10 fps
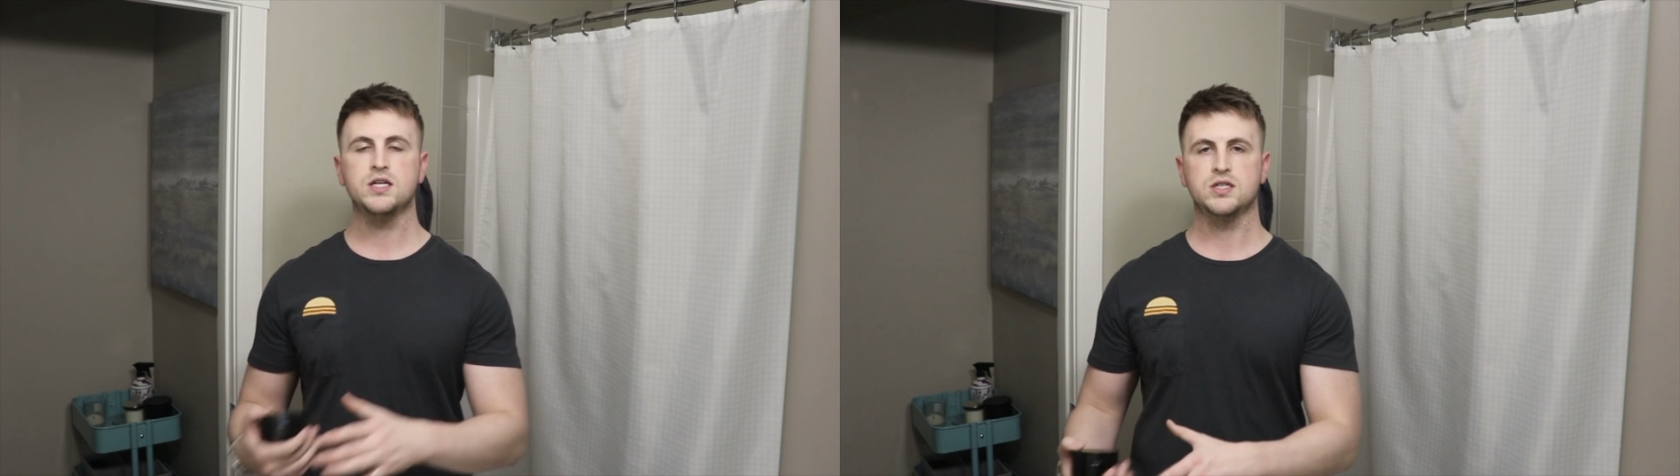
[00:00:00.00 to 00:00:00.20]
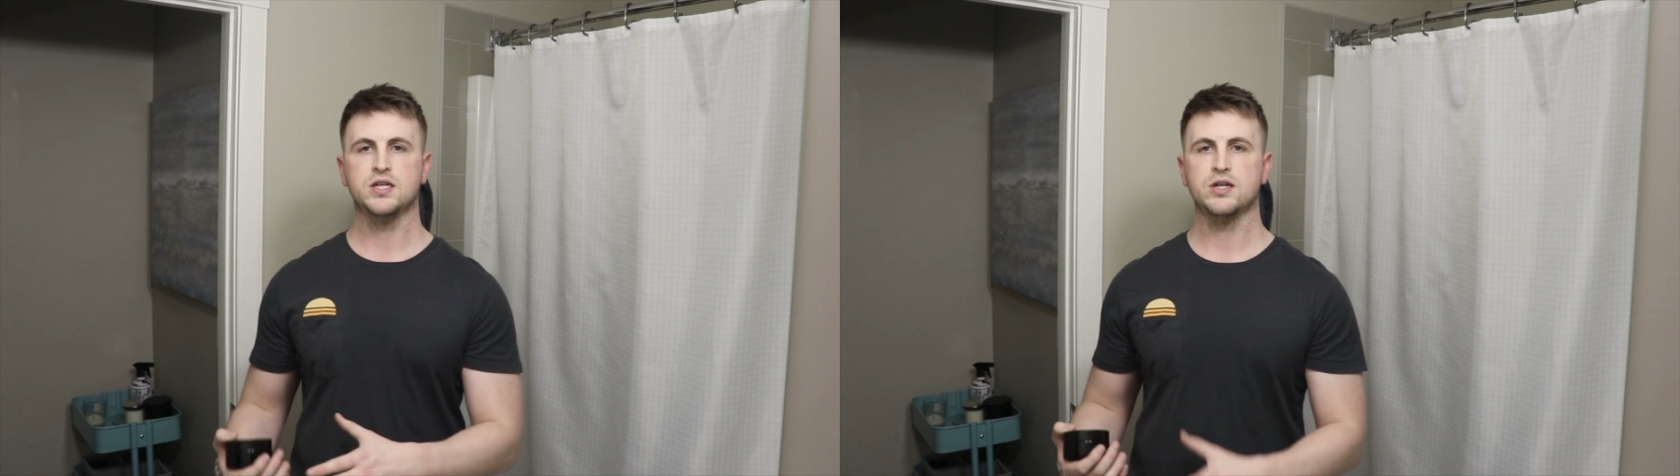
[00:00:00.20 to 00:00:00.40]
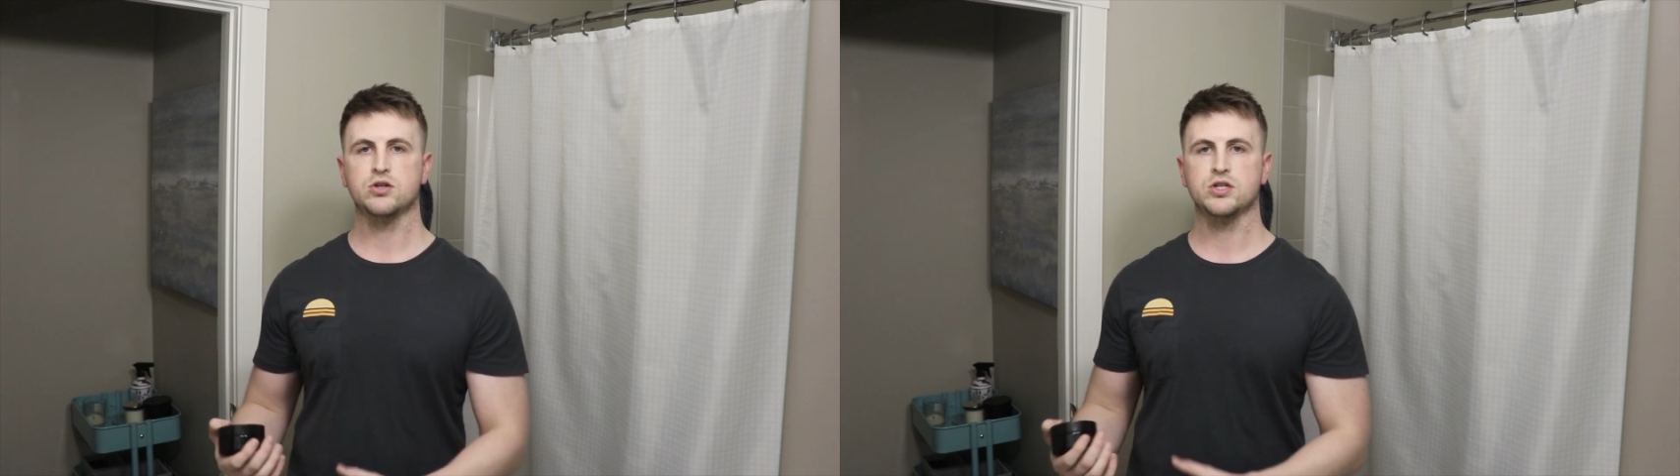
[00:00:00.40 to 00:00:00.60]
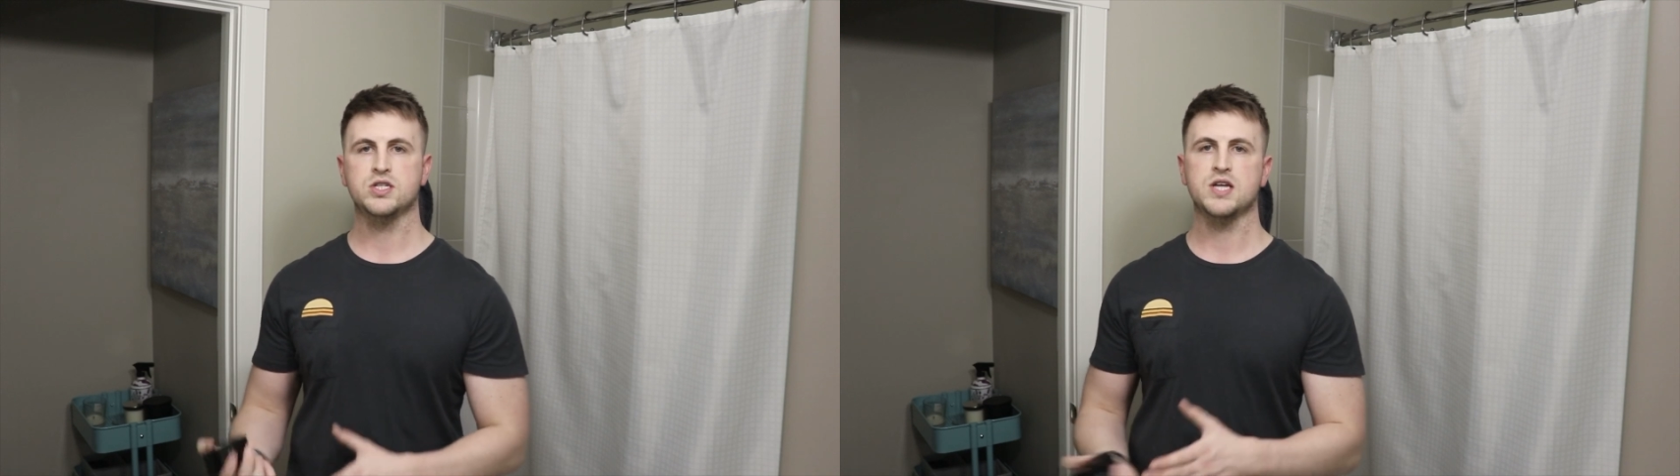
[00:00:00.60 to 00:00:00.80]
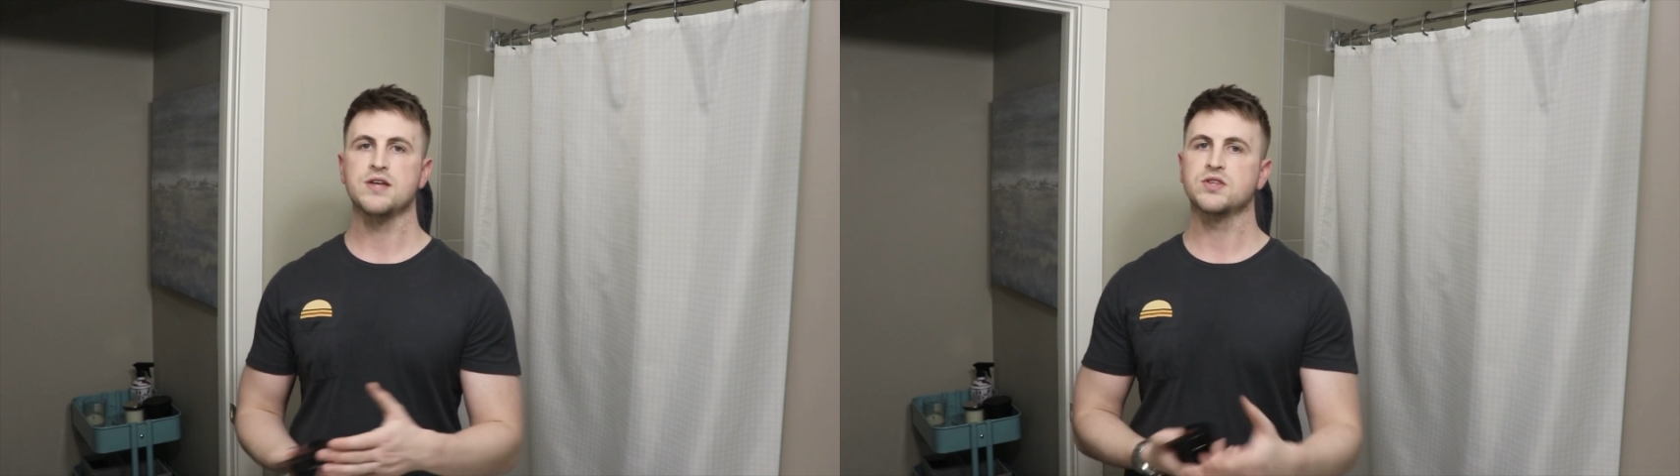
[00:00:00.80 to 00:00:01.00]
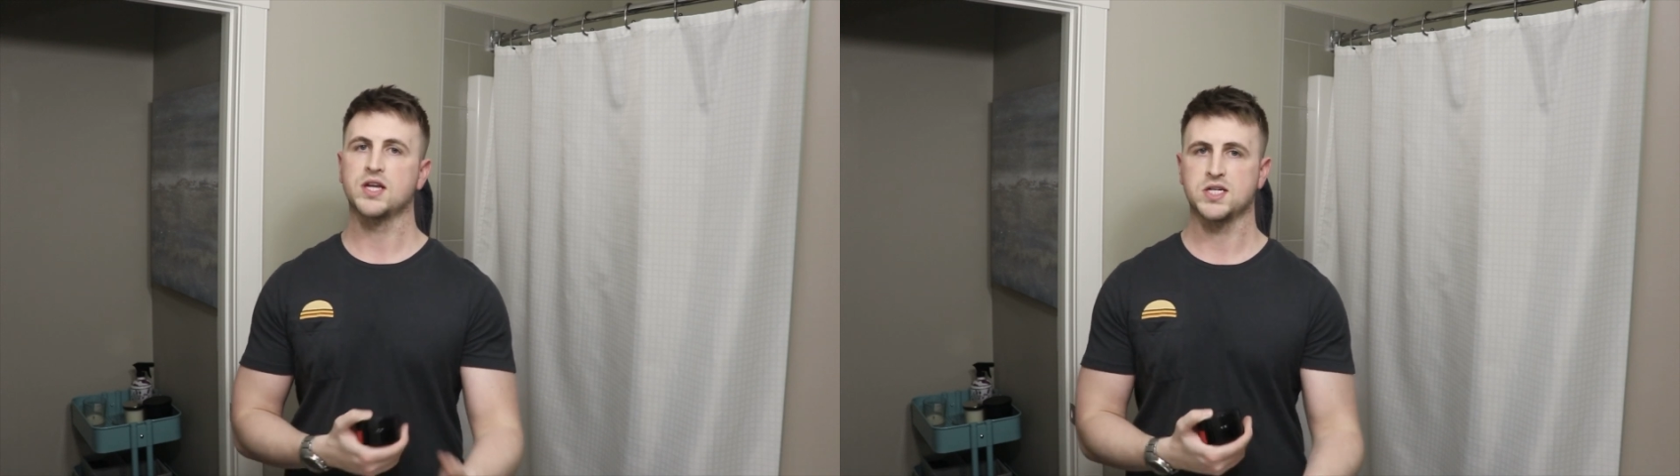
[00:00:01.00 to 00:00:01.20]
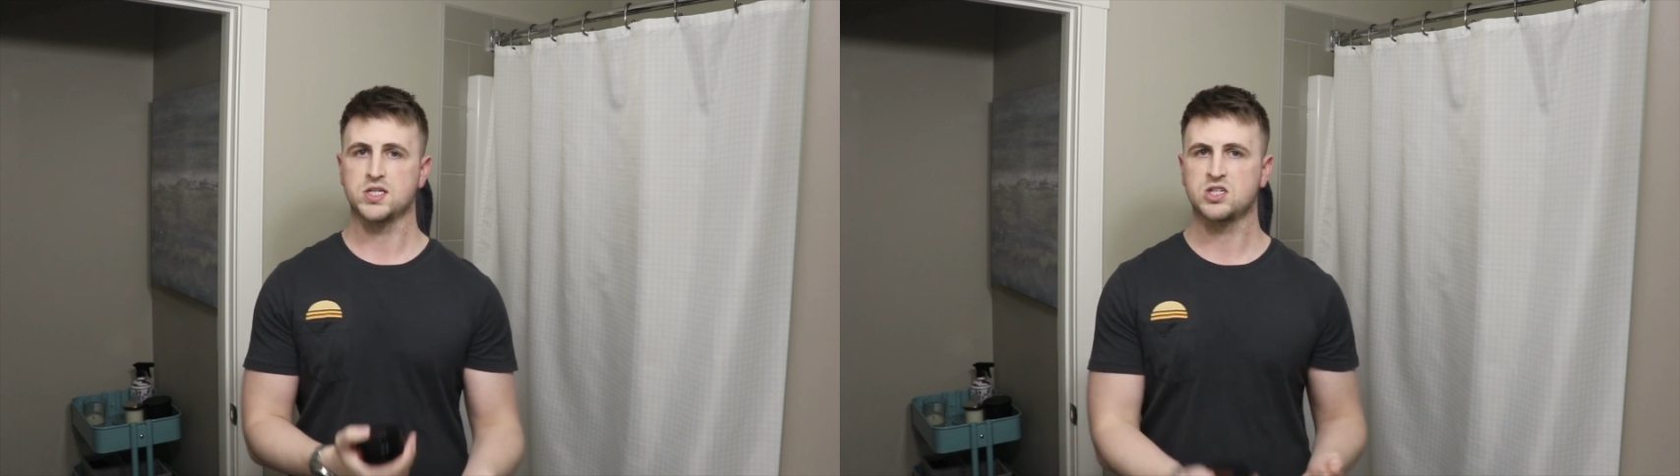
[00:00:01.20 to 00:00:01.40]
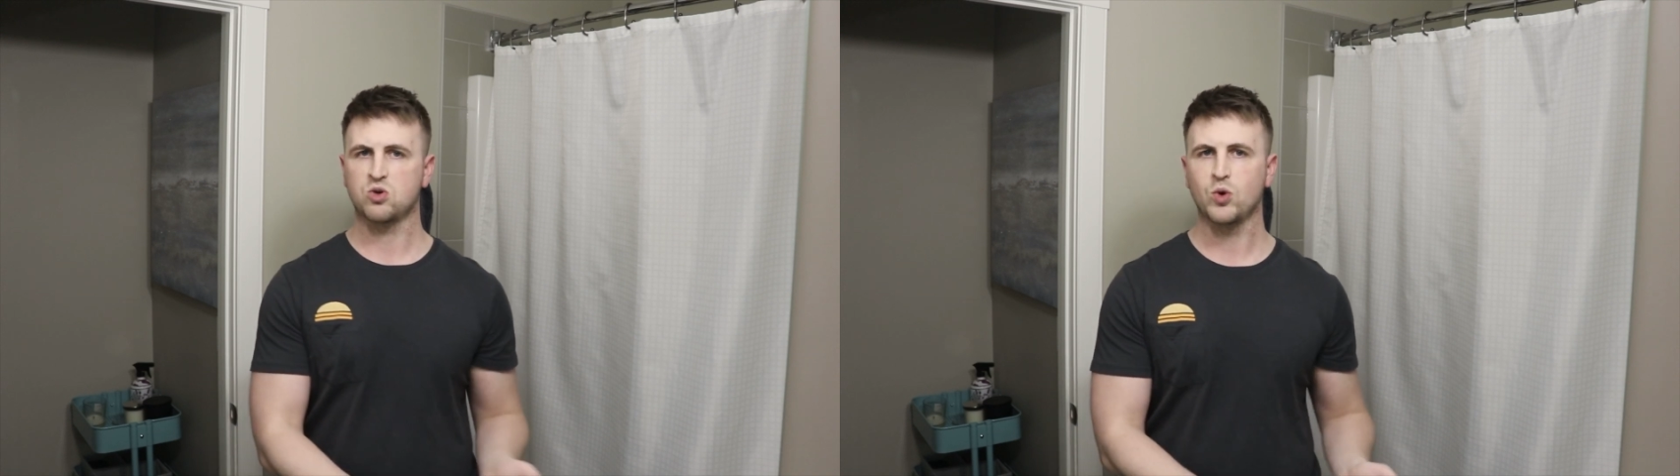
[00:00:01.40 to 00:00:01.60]
citrus scent that
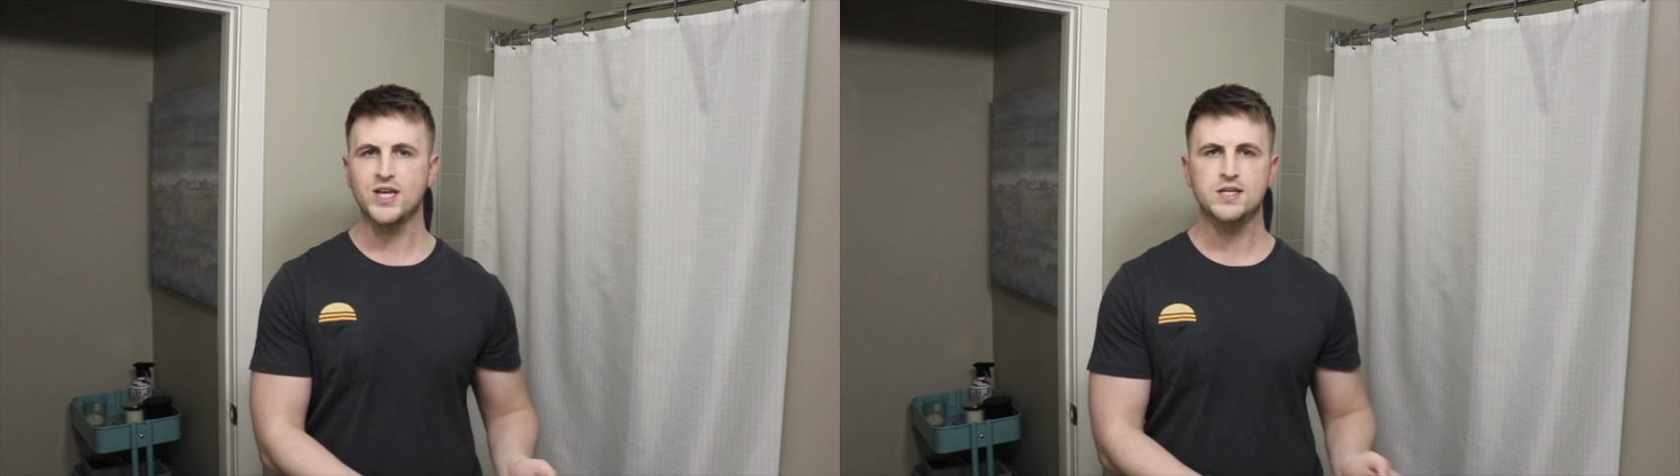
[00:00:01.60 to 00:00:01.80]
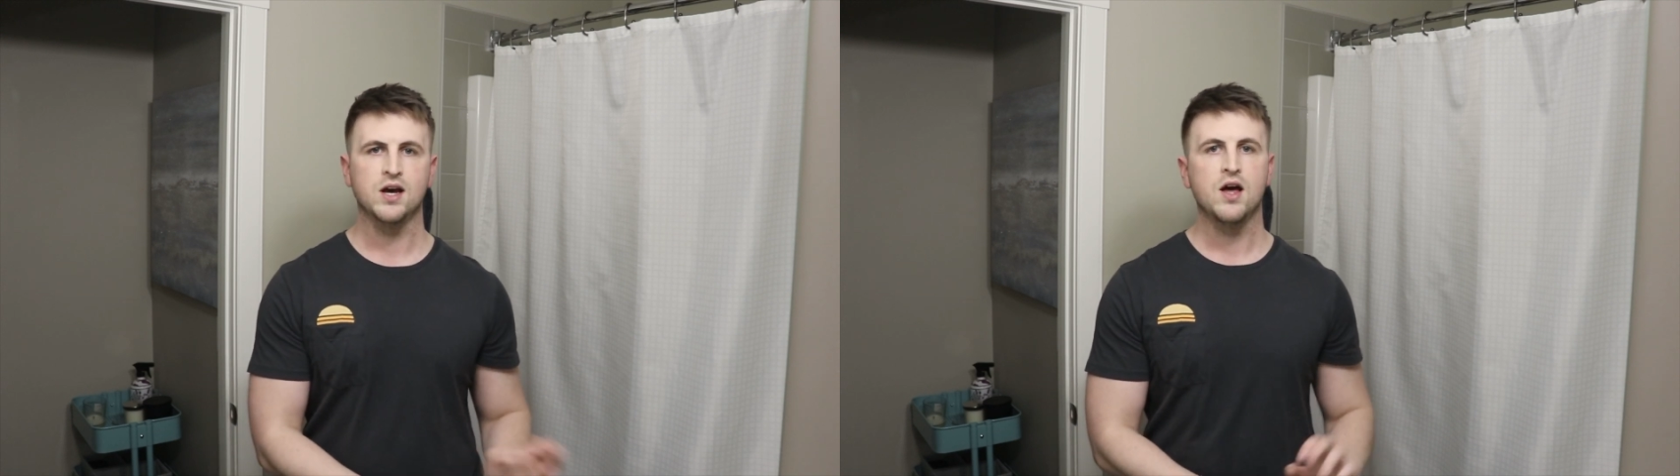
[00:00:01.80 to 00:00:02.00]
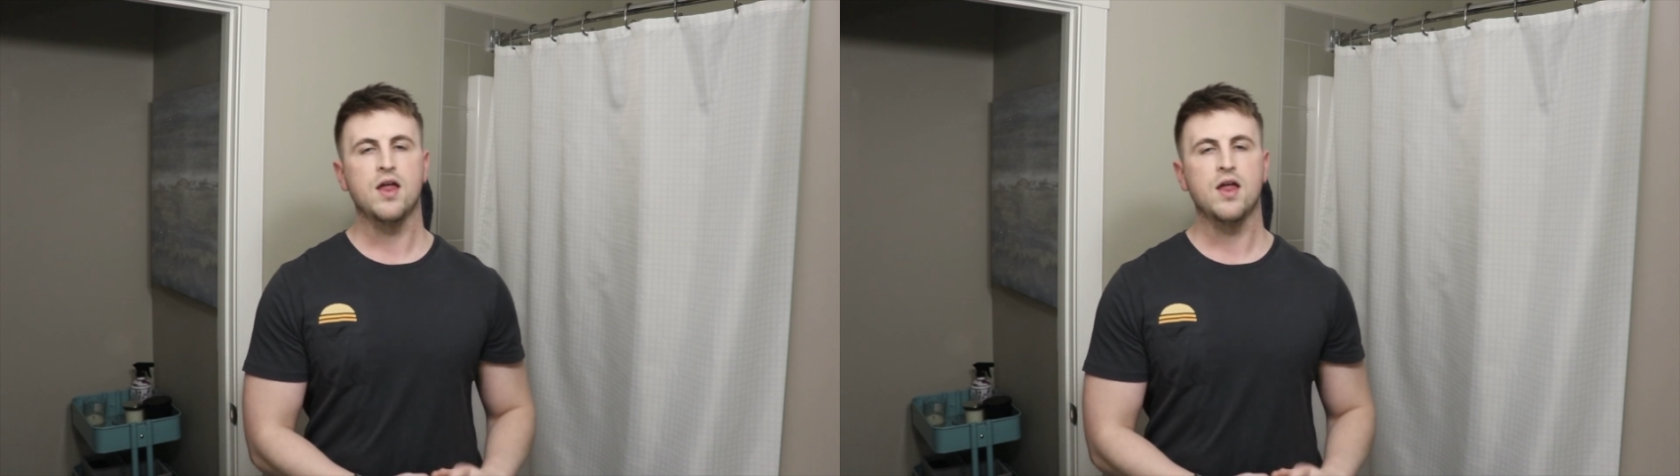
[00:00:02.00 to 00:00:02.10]
is sweet,